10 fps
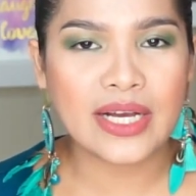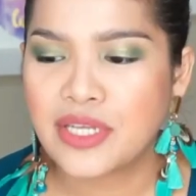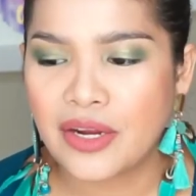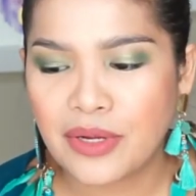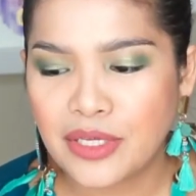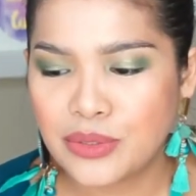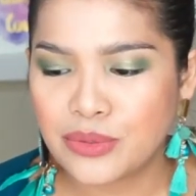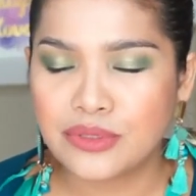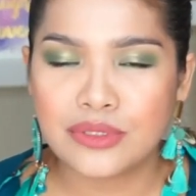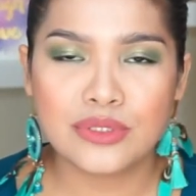sharing
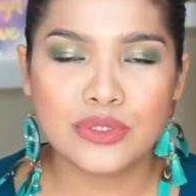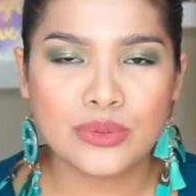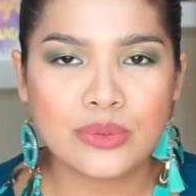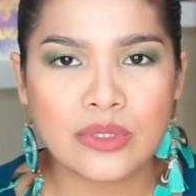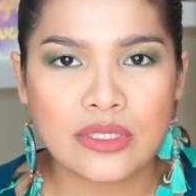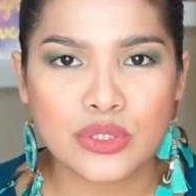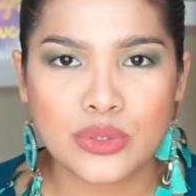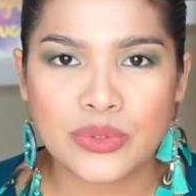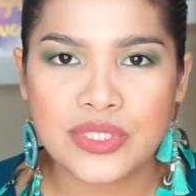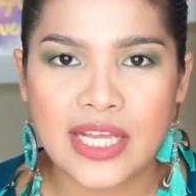you the new
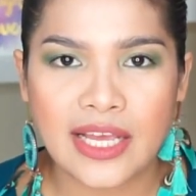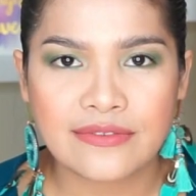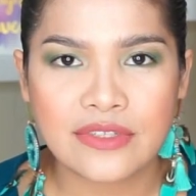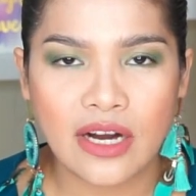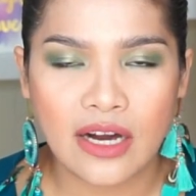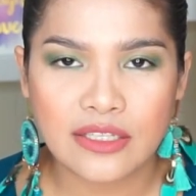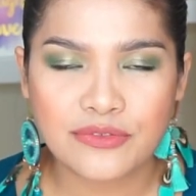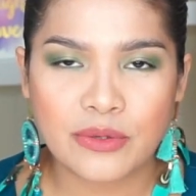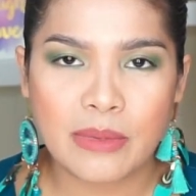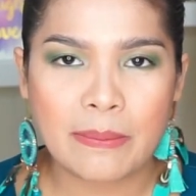tools that I've
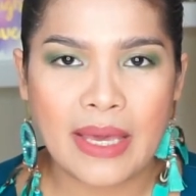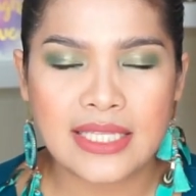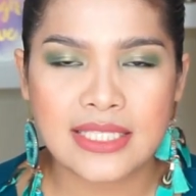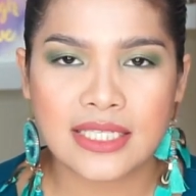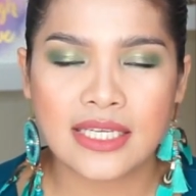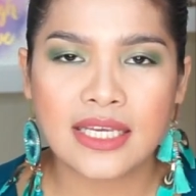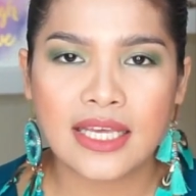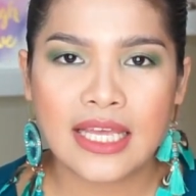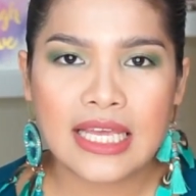got for my painting.